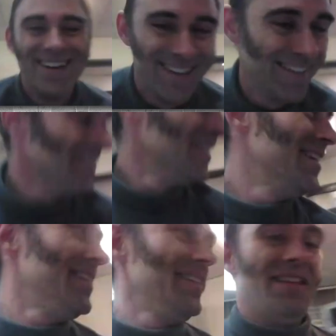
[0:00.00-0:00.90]
There you
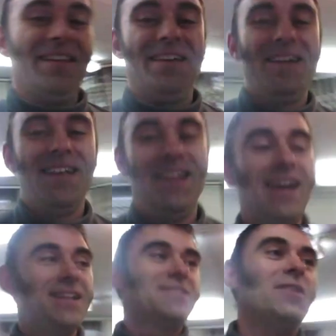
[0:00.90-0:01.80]
go.
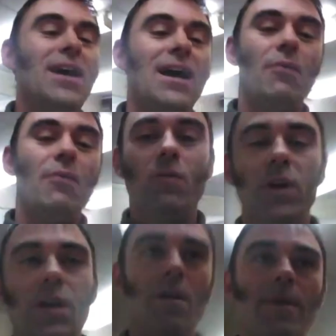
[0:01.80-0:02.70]
Uh, so yeah, we
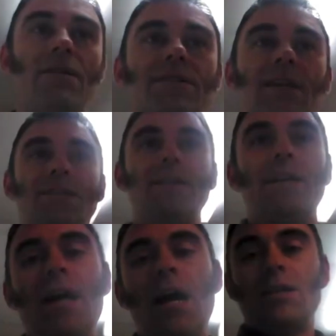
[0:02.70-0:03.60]
we got about
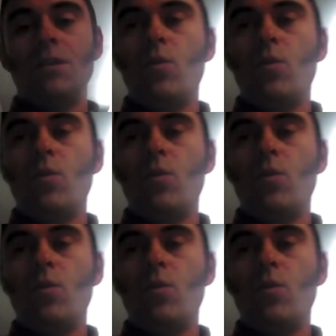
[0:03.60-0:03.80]
16 cars in the